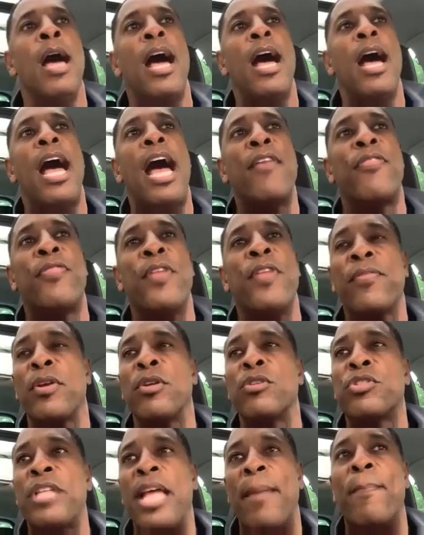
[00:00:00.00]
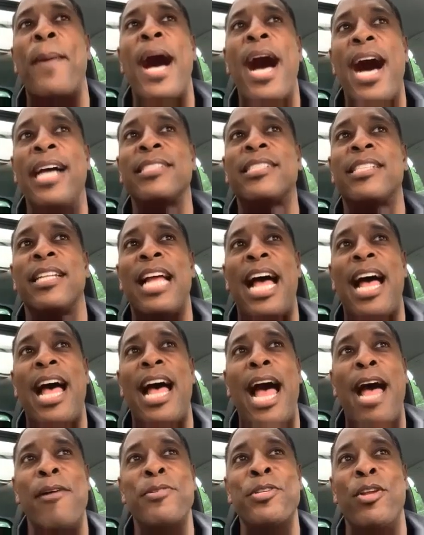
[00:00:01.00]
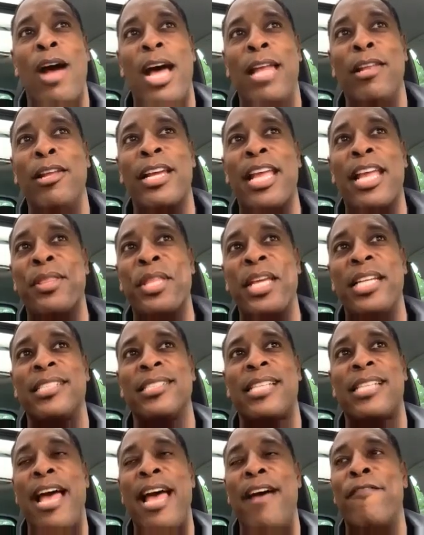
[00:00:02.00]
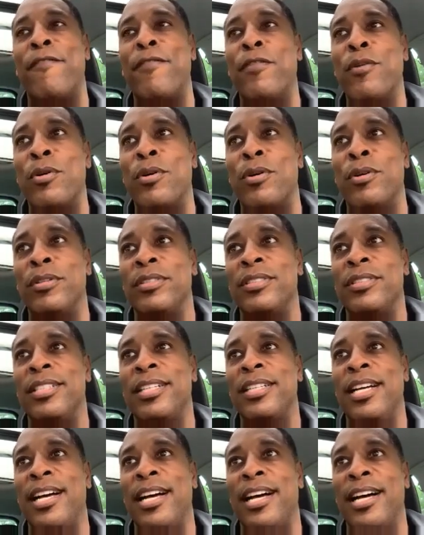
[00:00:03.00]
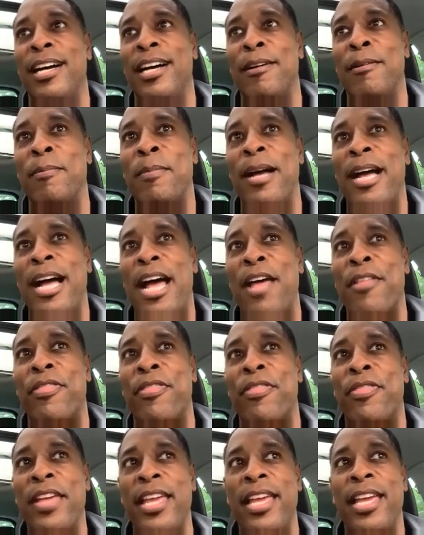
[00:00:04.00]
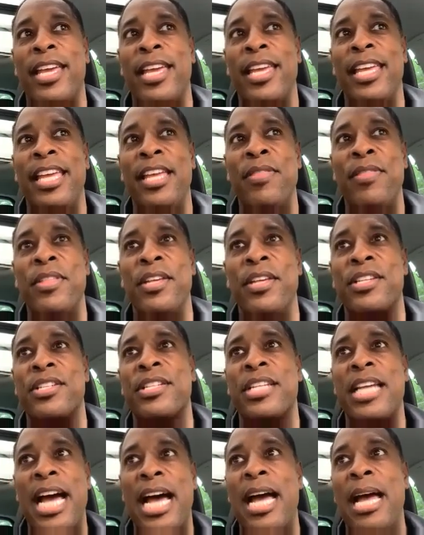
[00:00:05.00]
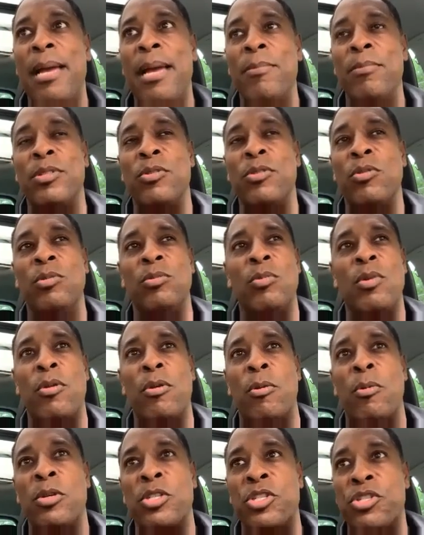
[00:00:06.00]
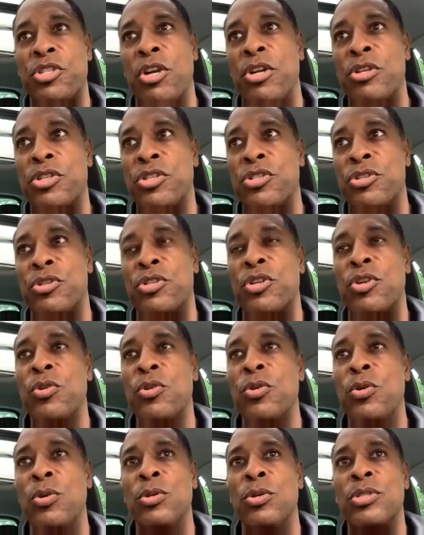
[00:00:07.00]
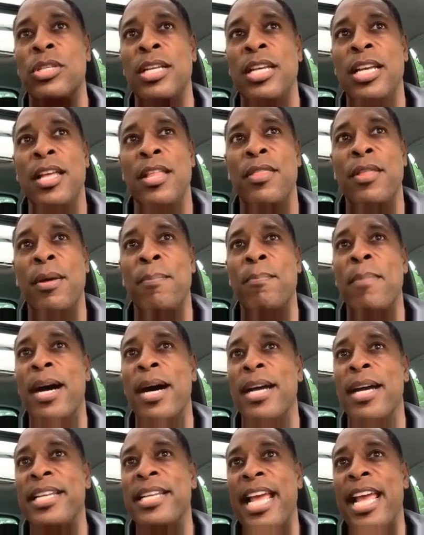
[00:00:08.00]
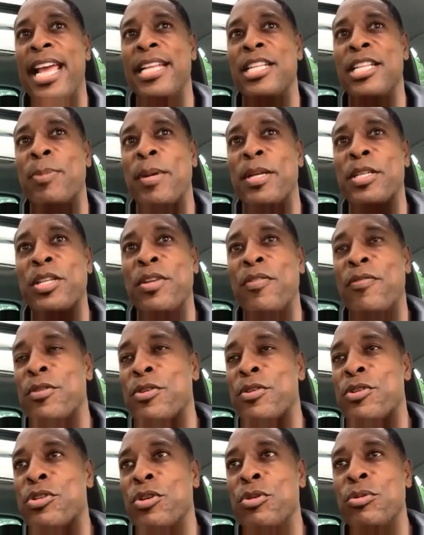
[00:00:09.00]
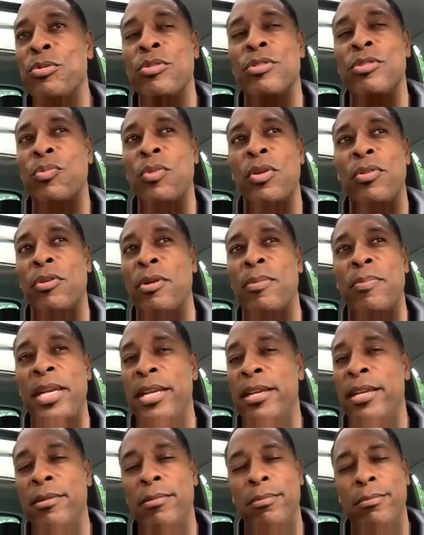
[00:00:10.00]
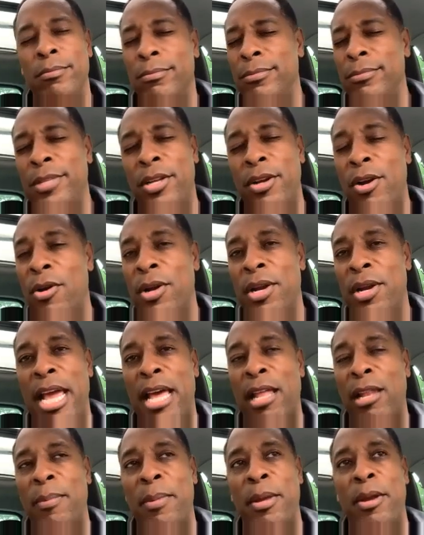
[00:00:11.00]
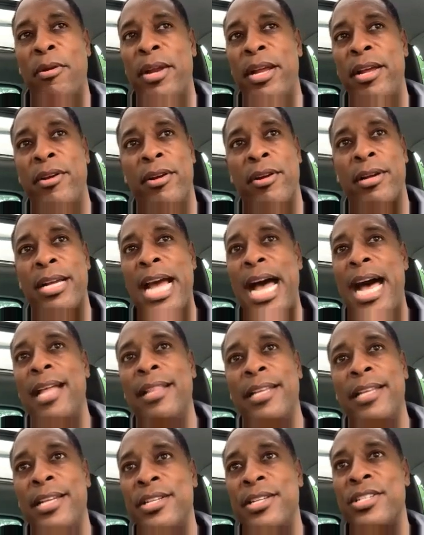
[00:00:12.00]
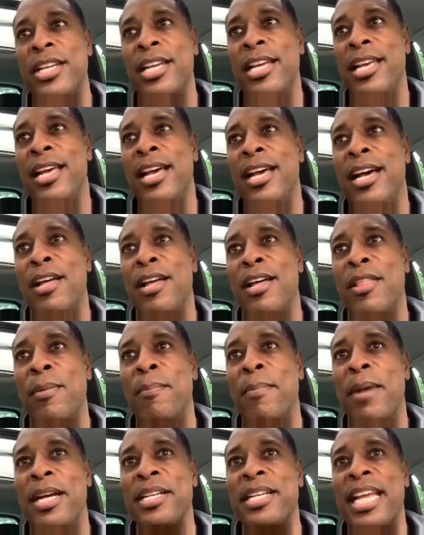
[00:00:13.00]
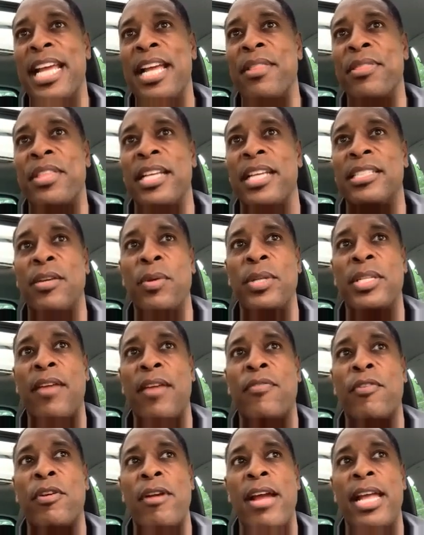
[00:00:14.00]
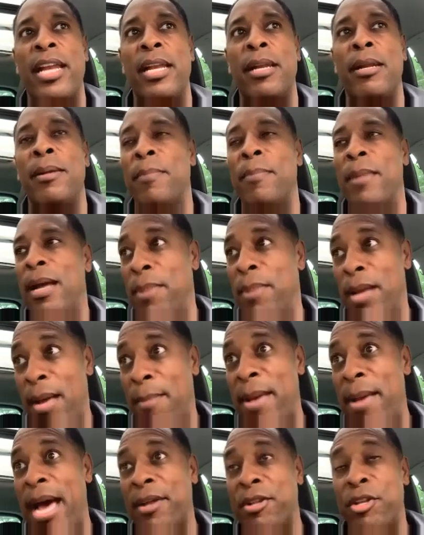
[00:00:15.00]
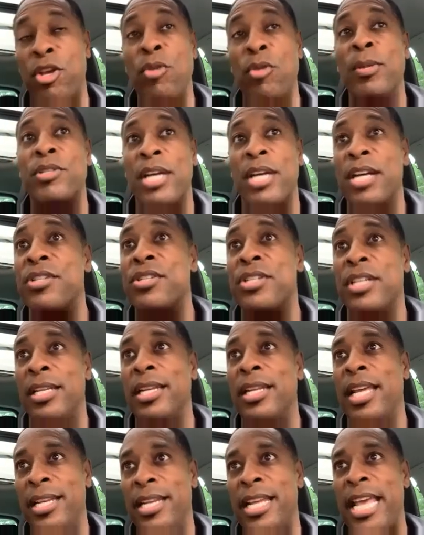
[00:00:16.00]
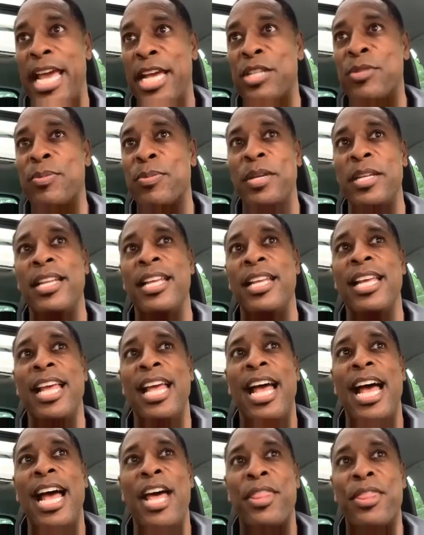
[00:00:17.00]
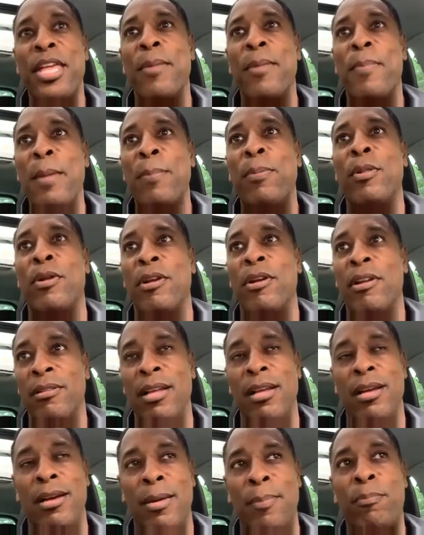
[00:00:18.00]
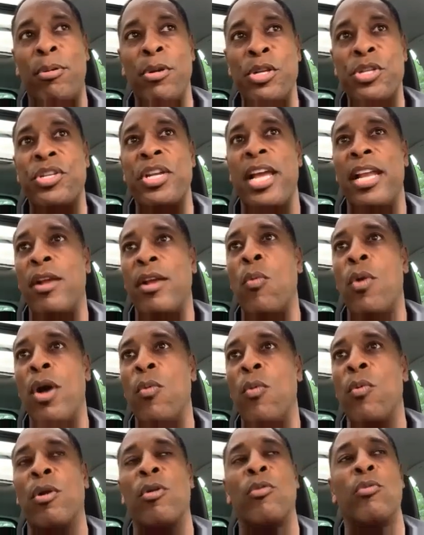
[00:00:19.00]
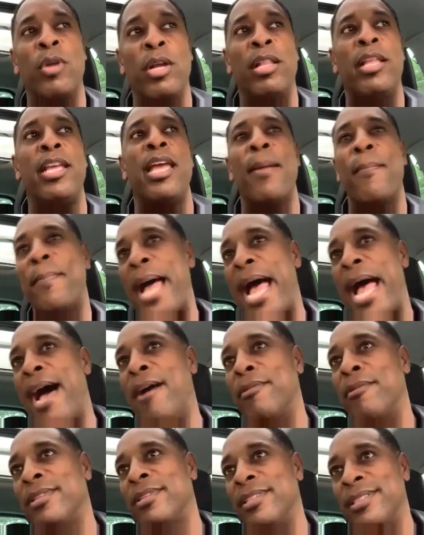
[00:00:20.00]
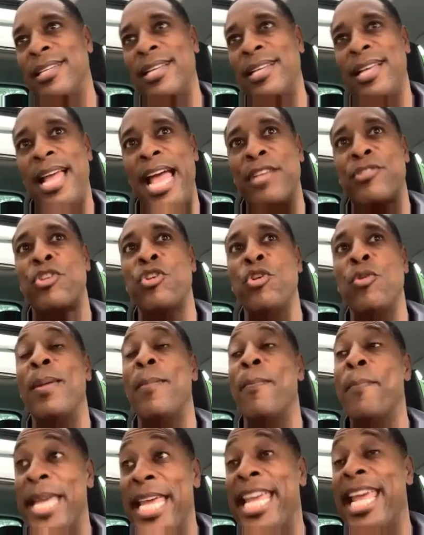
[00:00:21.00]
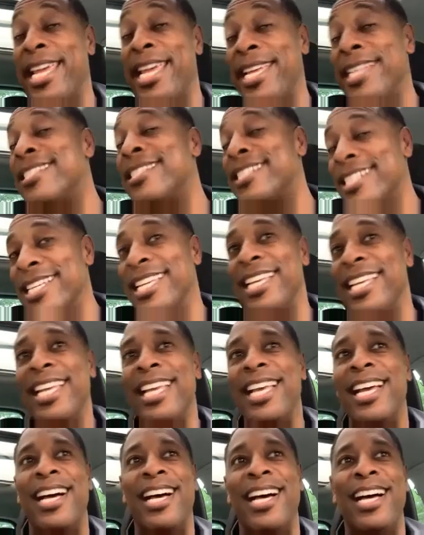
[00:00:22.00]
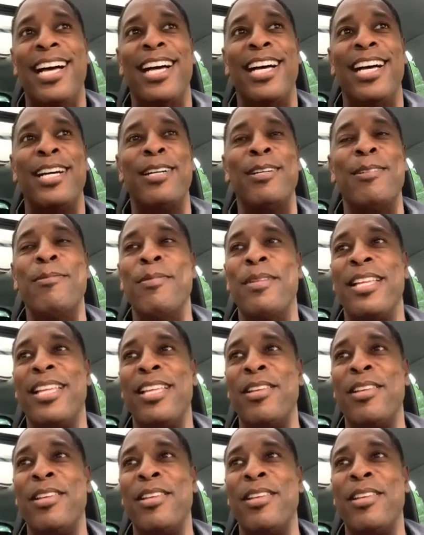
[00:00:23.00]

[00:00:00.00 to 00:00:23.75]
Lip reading: I think there's that positive. I look at things as half full. I think in this time, whether it was churches or schools, the mundane, especially for students, whether it be an elementary or a college, the mundane things that we take for granted about human touch and engagement. I think people are appreciating what we're really about as human beings. The